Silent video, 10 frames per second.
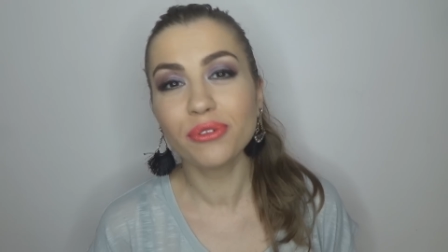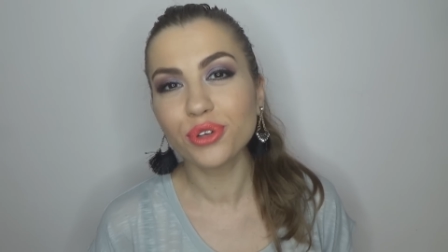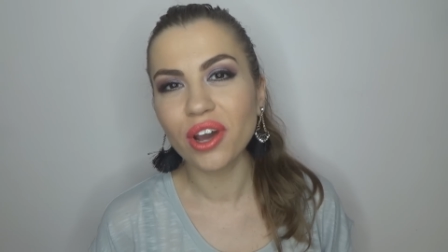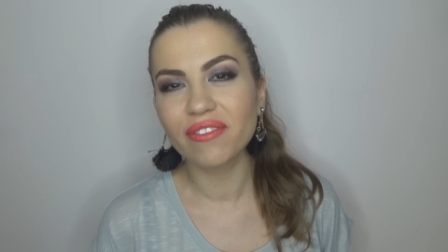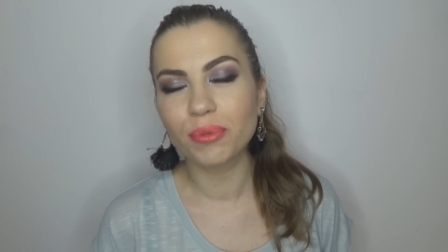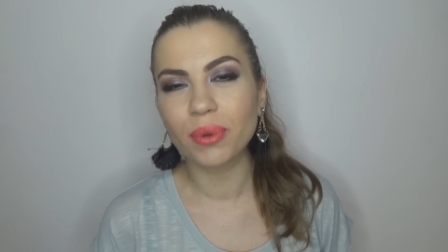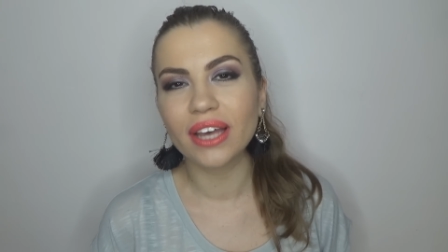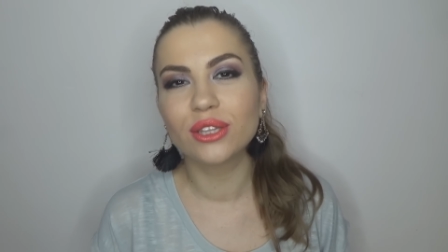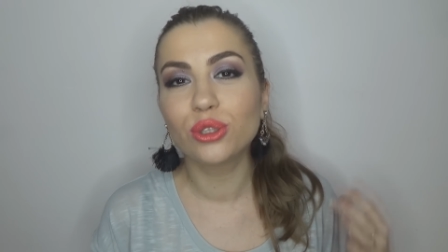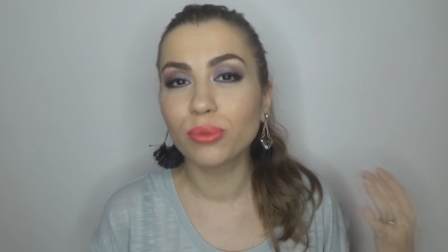if you have
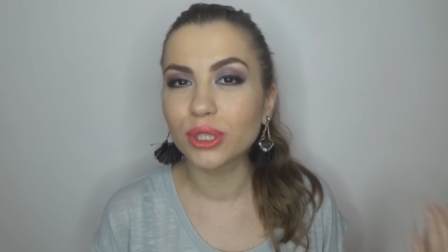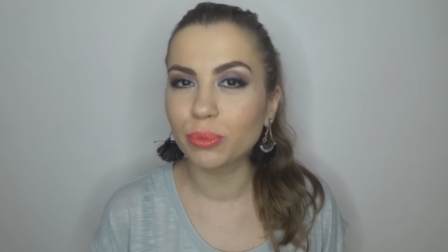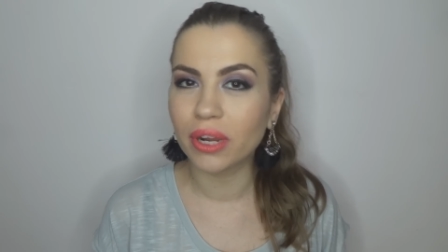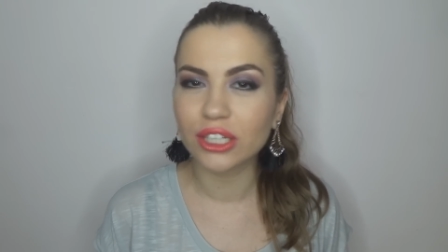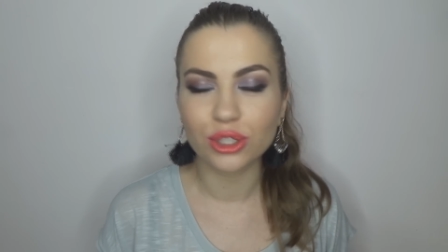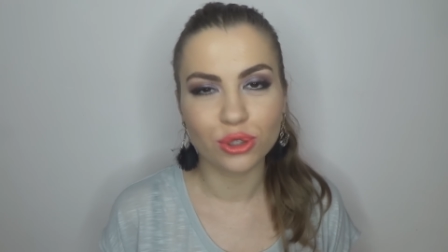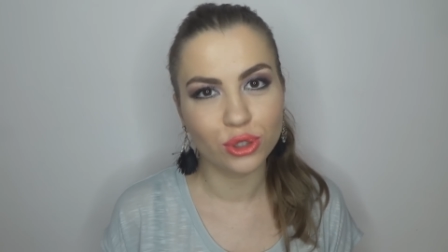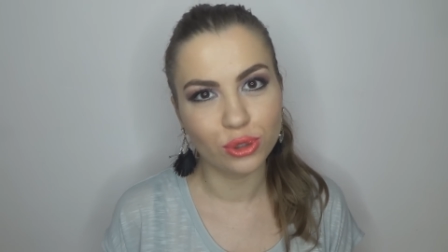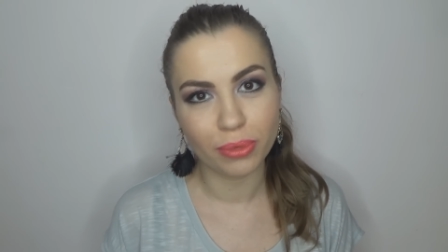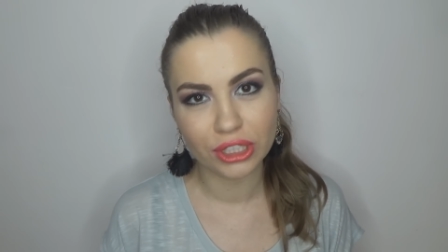applied too much blush or
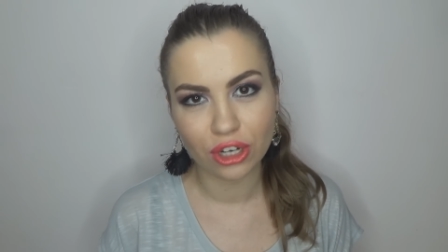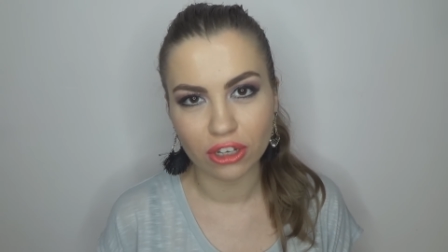too much